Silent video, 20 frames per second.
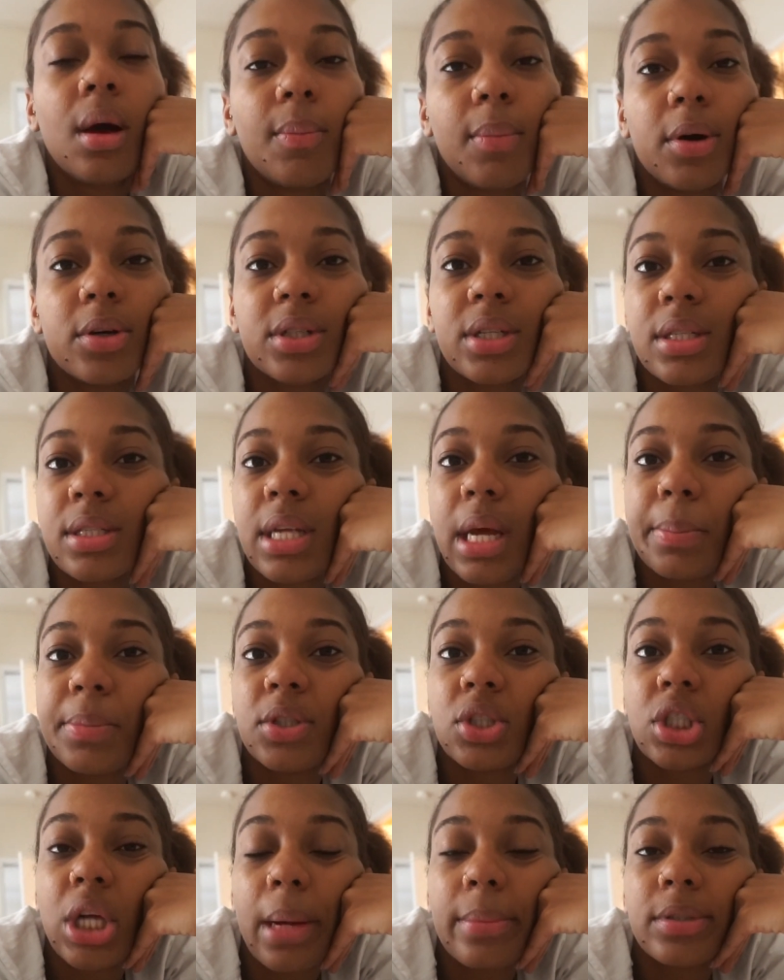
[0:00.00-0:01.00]
Most
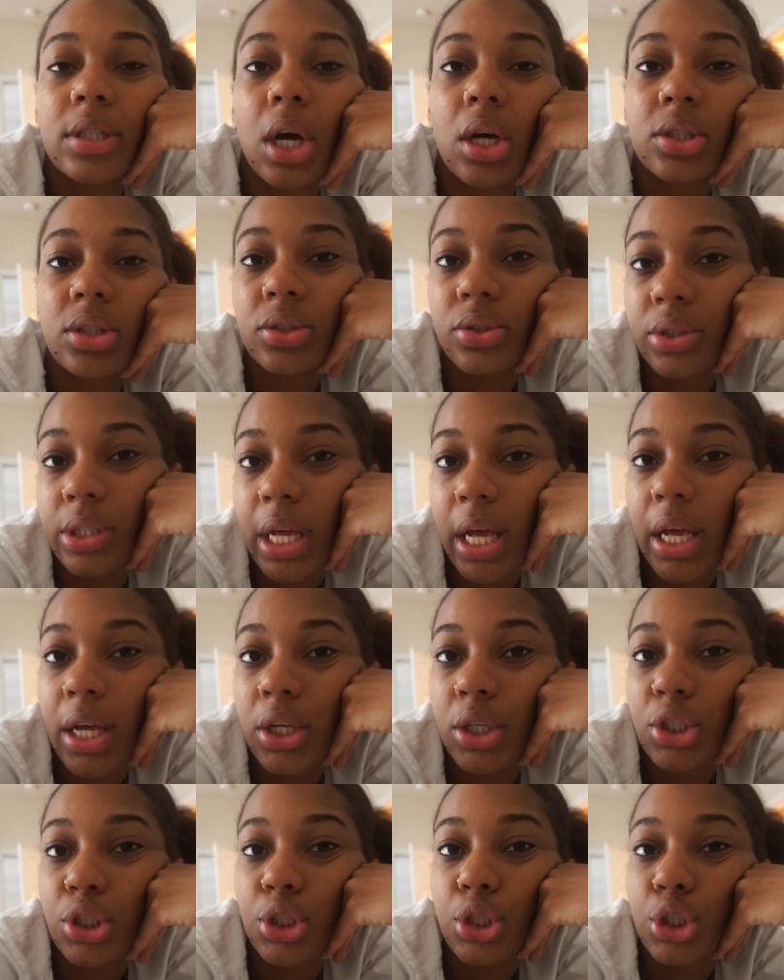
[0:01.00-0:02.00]
consignment shops also
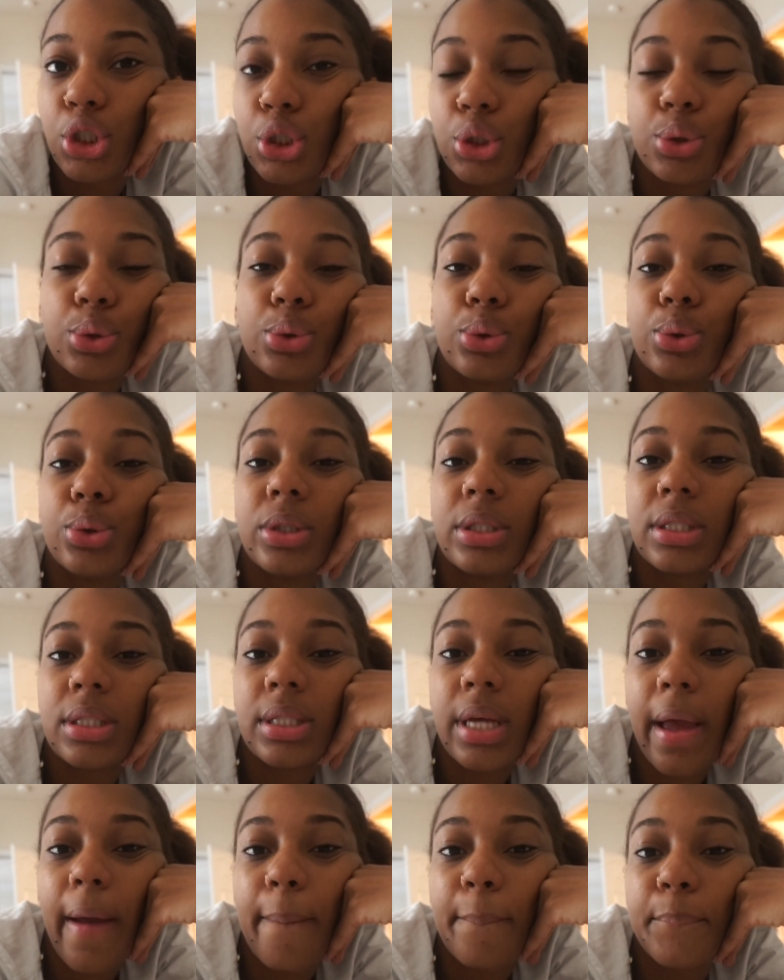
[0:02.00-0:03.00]
take
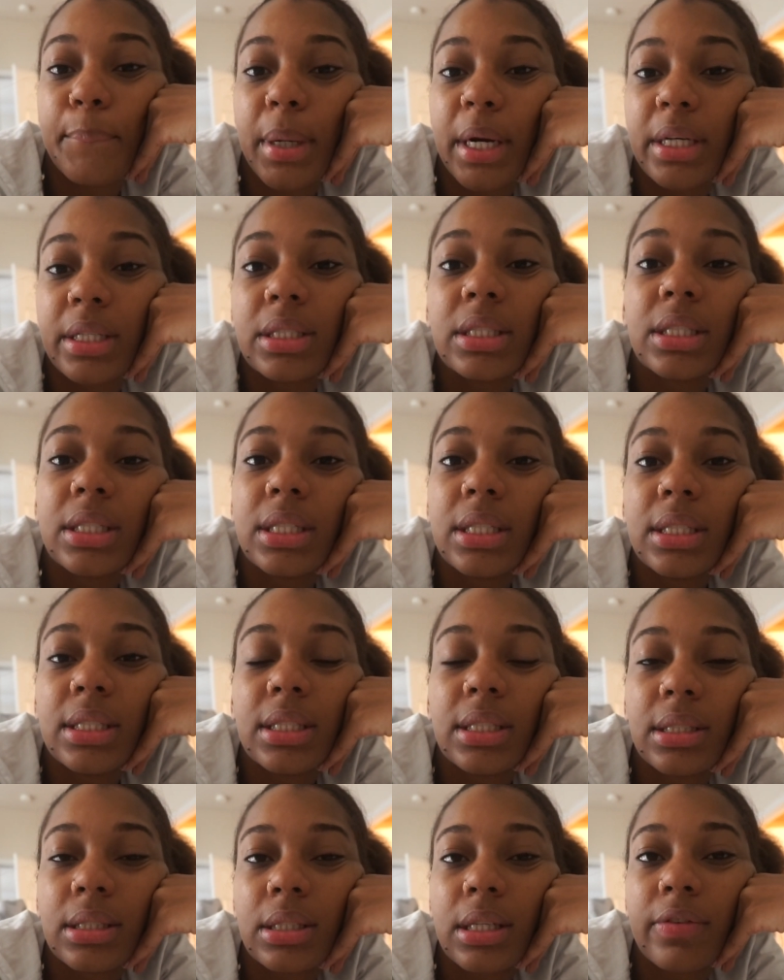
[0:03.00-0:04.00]
shoes and
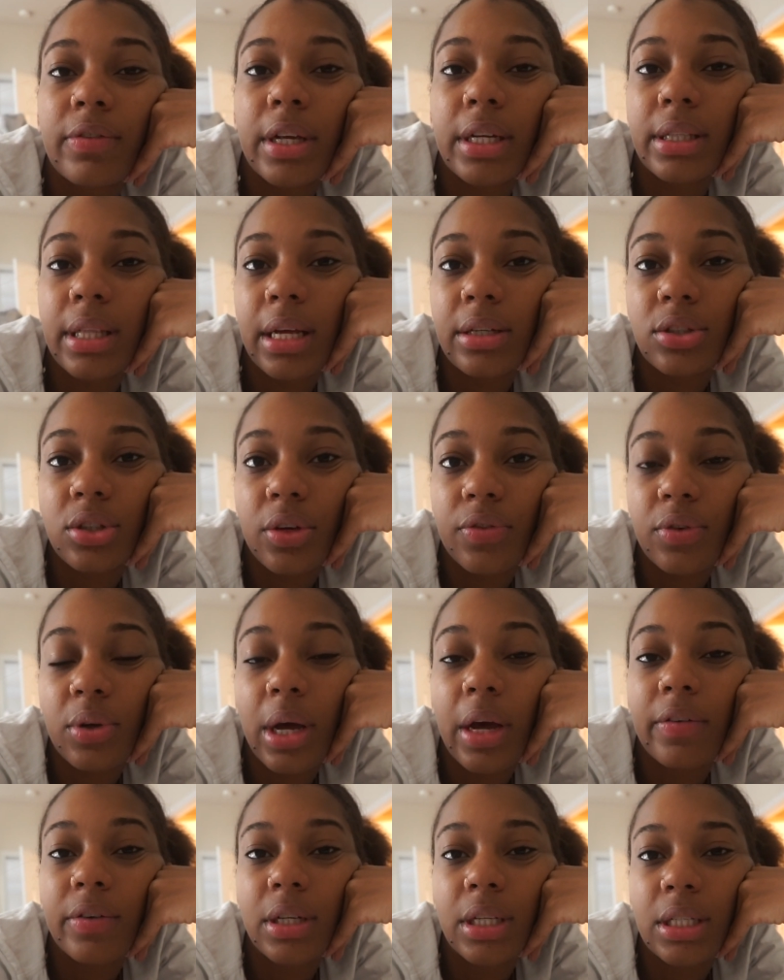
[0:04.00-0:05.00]
purses and stuff like that. So if you
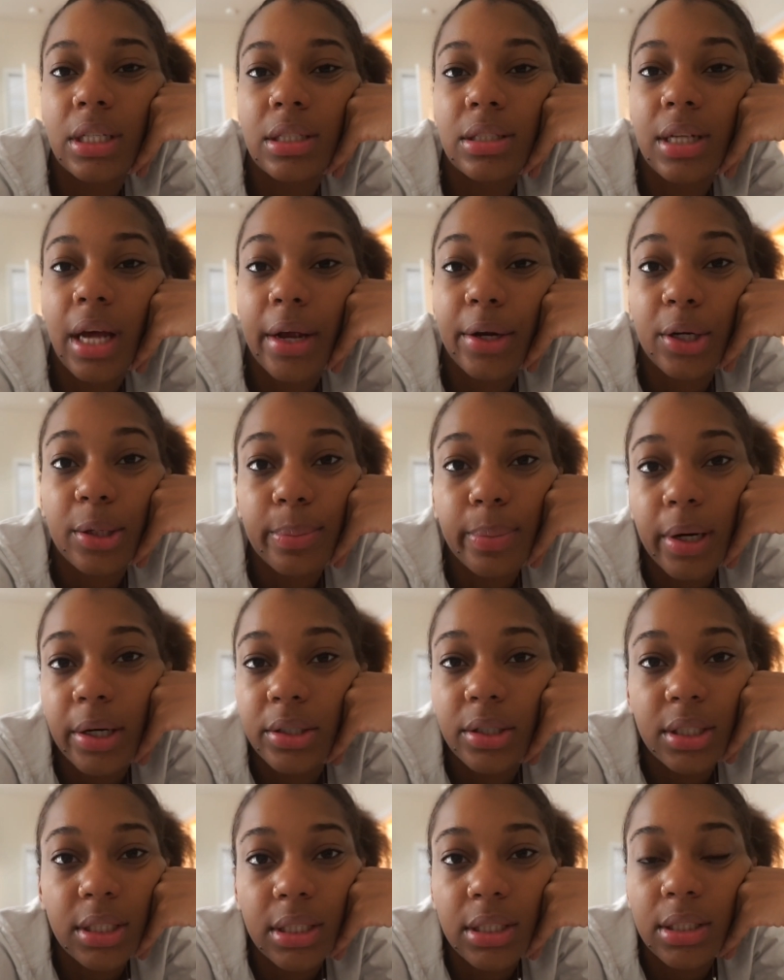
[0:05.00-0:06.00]
have any designer
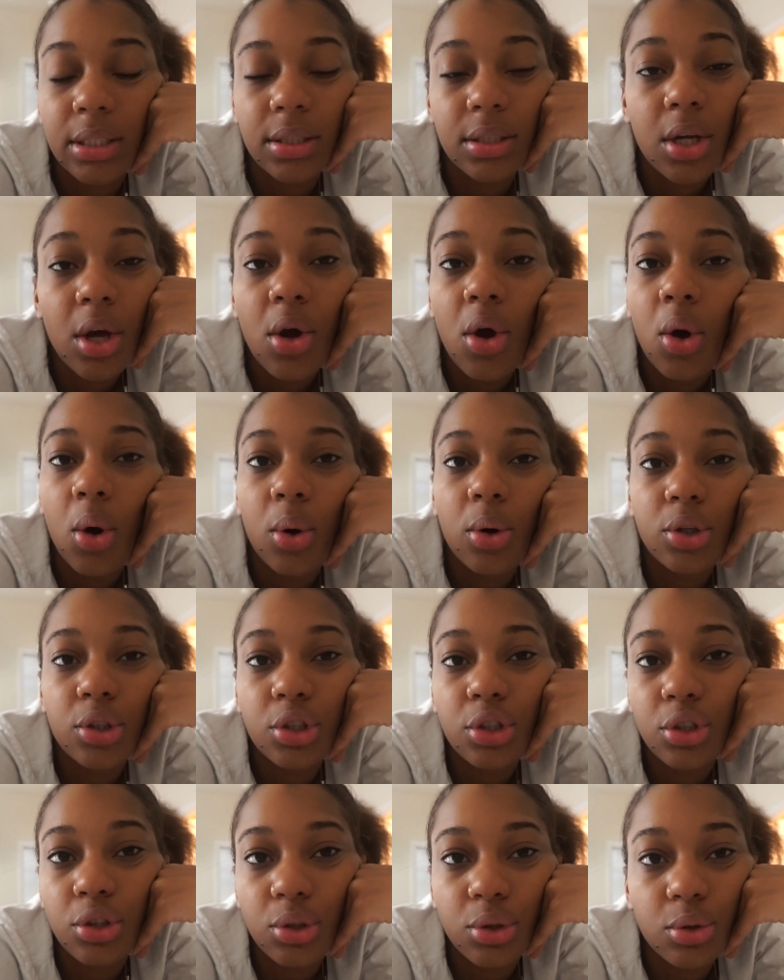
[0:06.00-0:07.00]
purses or
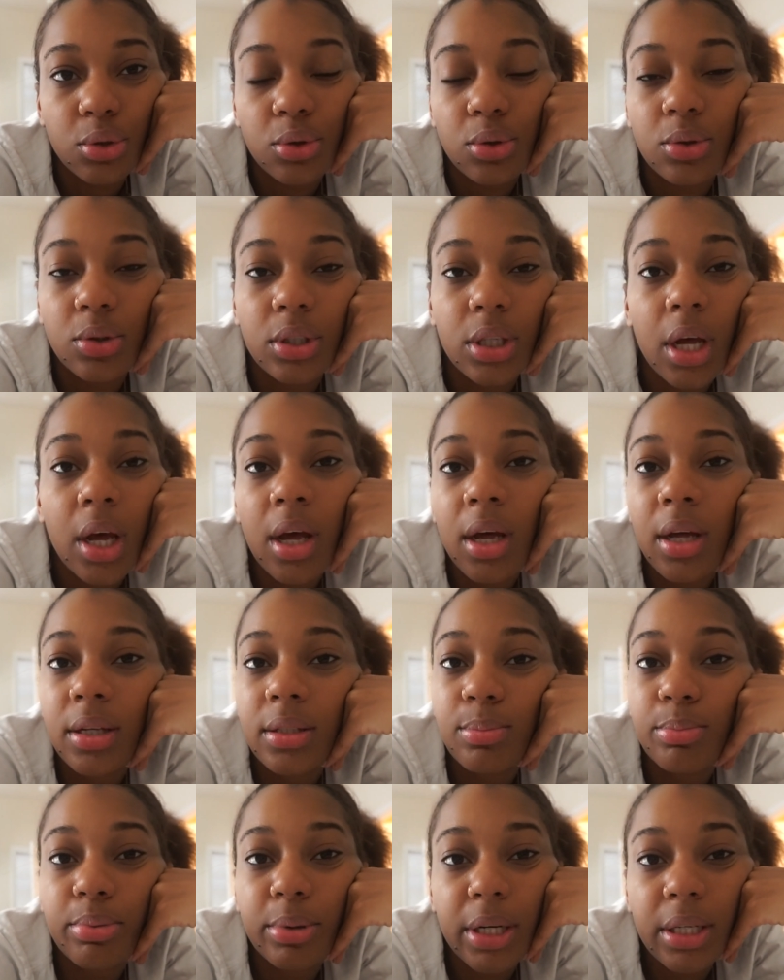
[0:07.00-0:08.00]
shoes,
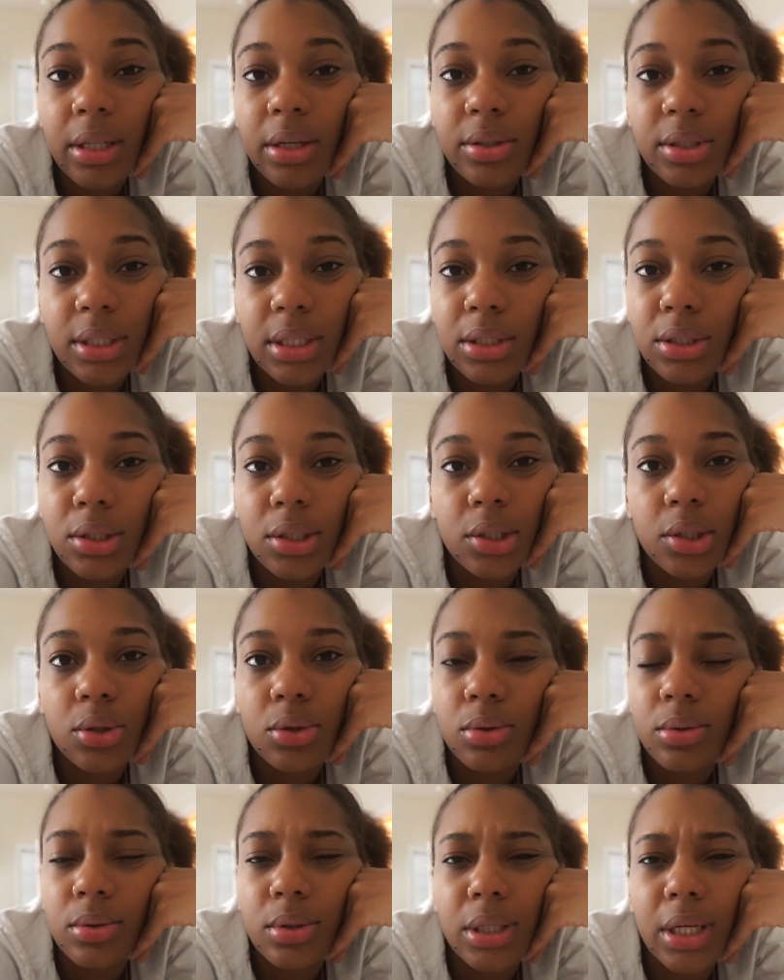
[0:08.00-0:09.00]
bring those in
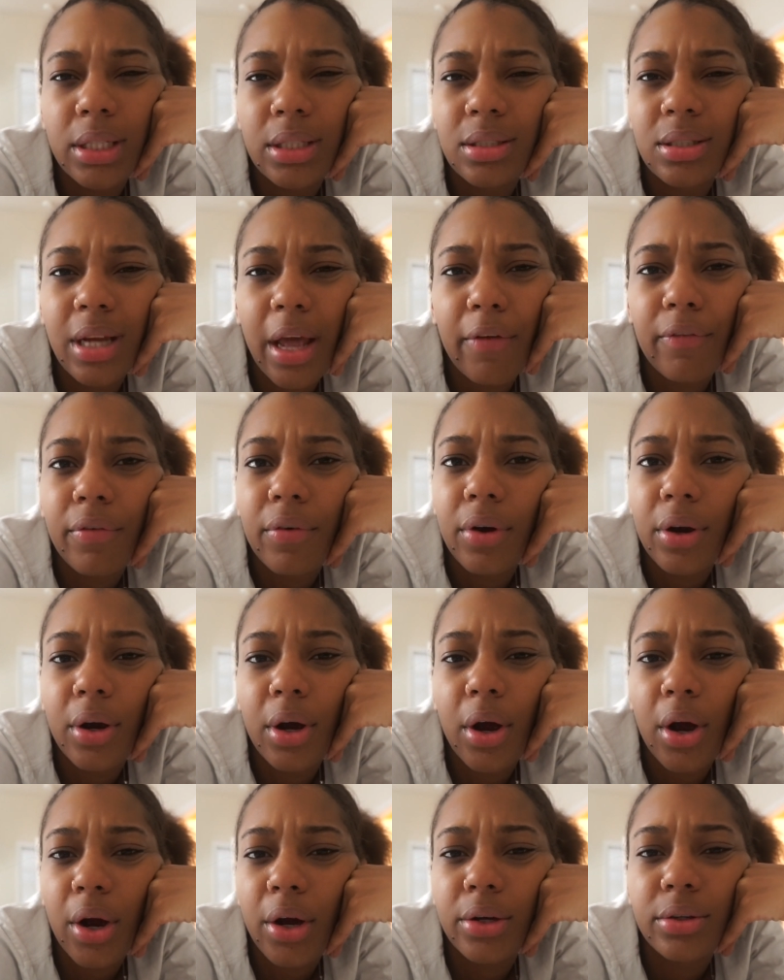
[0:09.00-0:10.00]
too. It
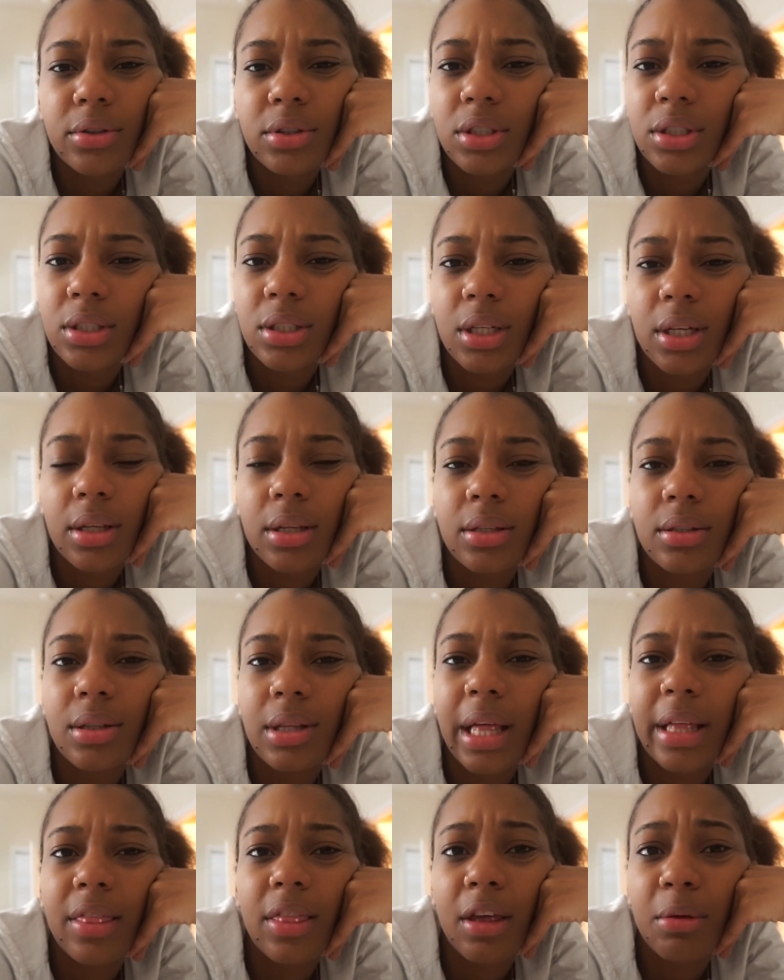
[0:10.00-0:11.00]
never hurts to
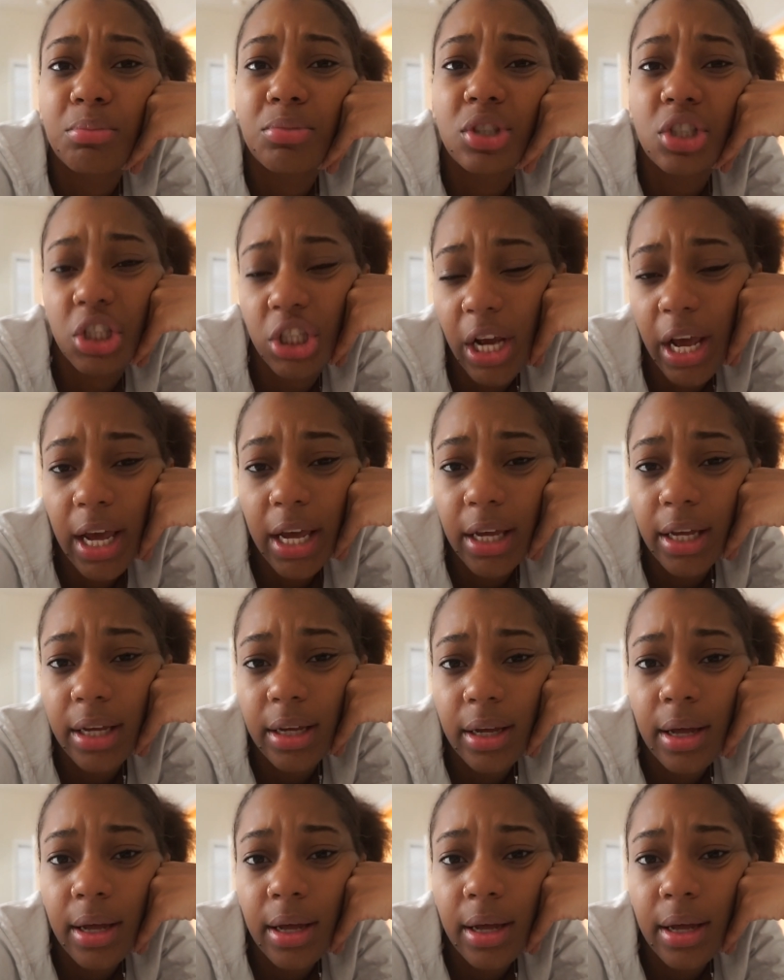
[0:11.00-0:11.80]
let them check.